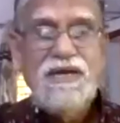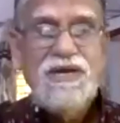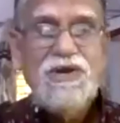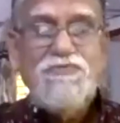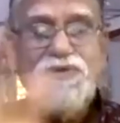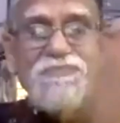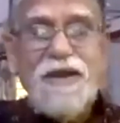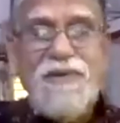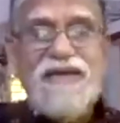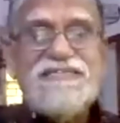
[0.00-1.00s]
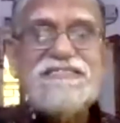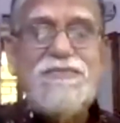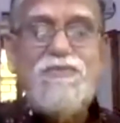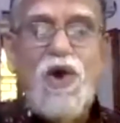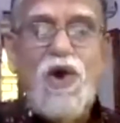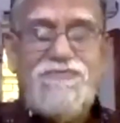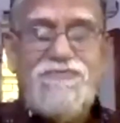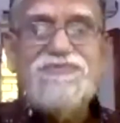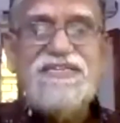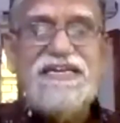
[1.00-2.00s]
from their places of work,
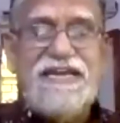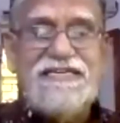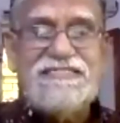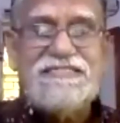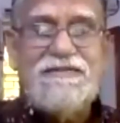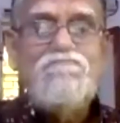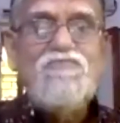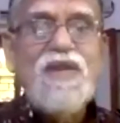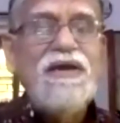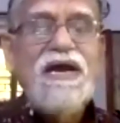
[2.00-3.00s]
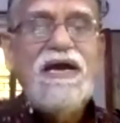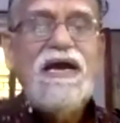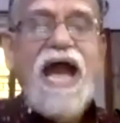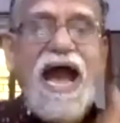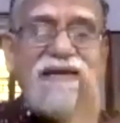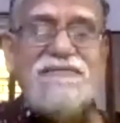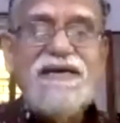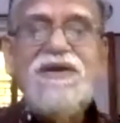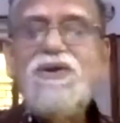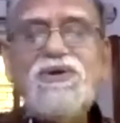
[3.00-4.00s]
from cities.
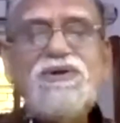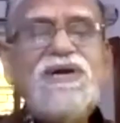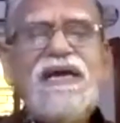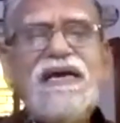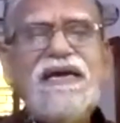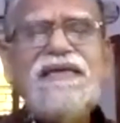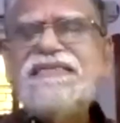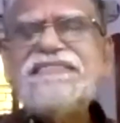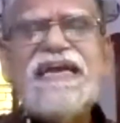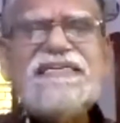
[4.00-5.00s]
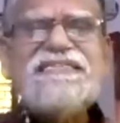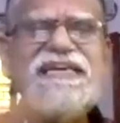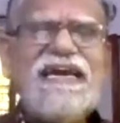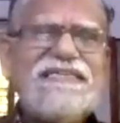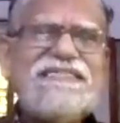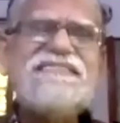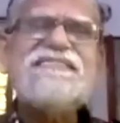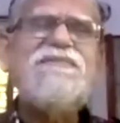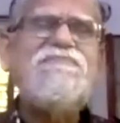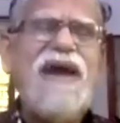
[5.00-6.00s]
The statistical
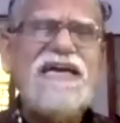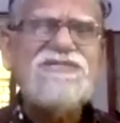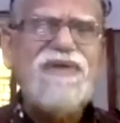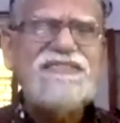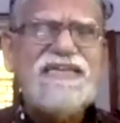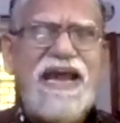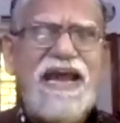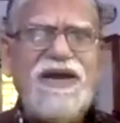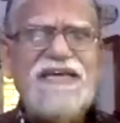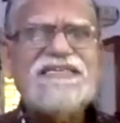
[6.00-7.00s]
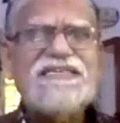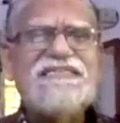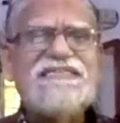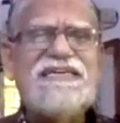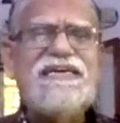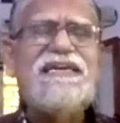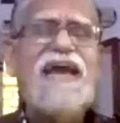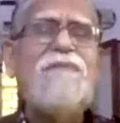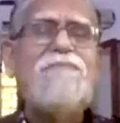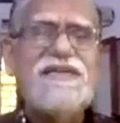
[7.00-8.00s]
system, as far as labor is concerned,
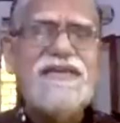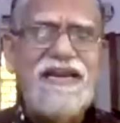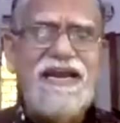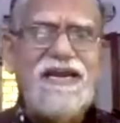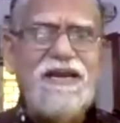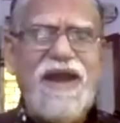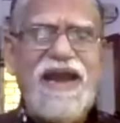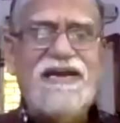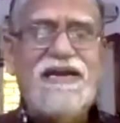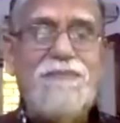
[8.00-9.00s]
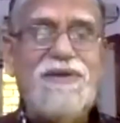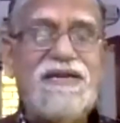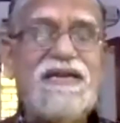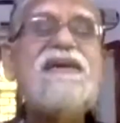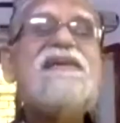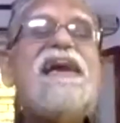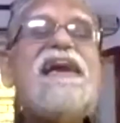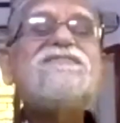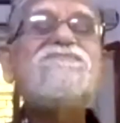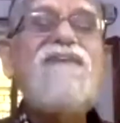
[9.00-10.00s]
and particularly migrant labor,
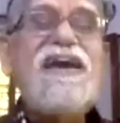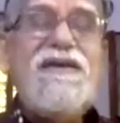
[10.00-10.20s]
is very